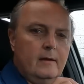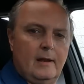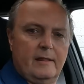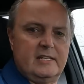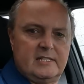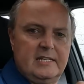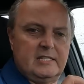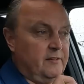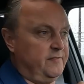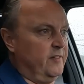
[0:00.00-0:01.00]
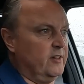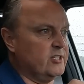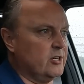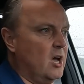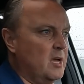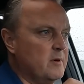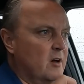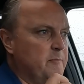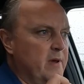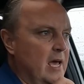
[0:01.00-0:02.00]
Now this is the first time
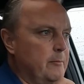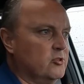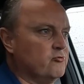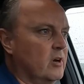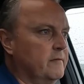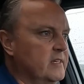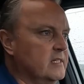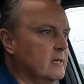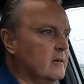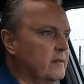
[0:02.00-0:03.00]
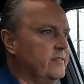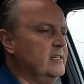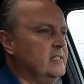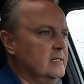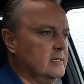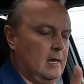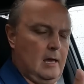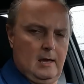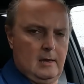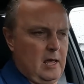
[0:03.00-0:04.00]
I've been able to drive this car. This is
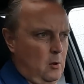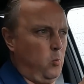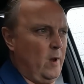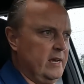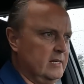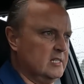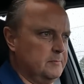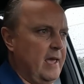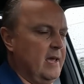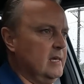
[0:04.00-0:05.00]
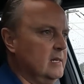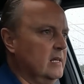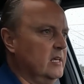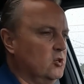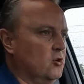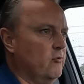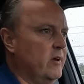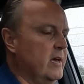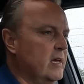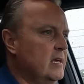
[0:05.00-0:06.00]
again a weird spec in
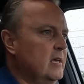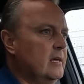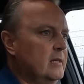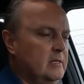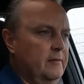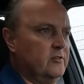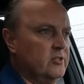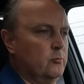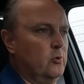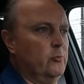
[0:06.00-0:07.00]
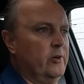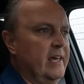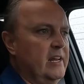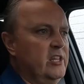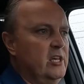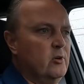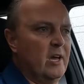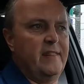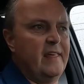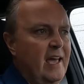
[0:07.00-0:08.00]
Korea, different to what we'll get in the
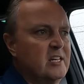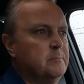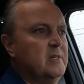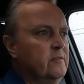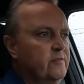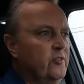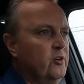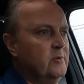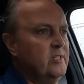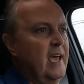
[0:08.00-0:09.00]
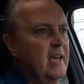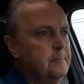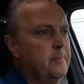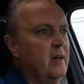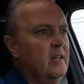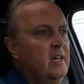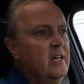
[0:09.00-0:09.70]
UK, and that hasn't been confirmed yet, but